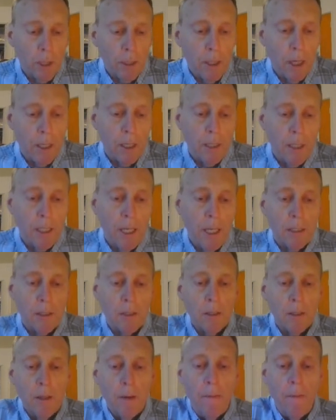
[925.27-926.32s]
Not
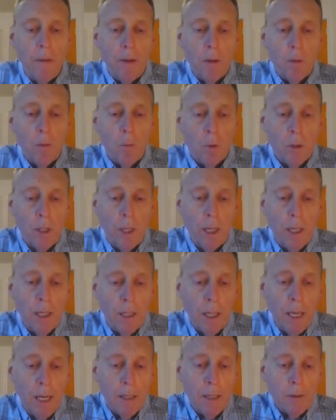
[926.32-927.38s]
yet were they
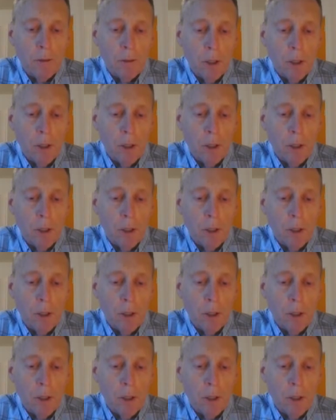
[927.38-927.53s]
allowed